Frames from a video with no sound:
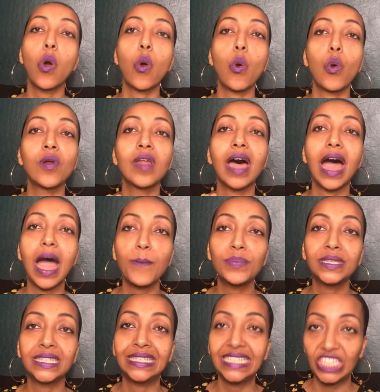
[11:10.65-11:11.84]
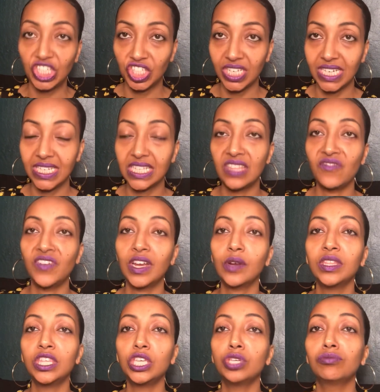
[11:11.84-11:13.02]
or in opposition to the very
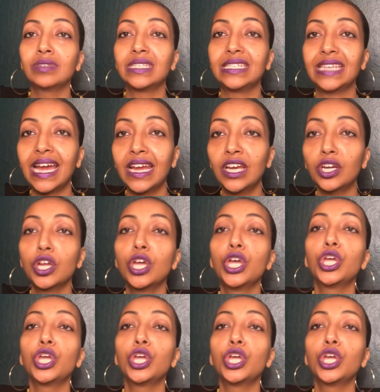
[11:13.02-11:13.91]
thing you desire,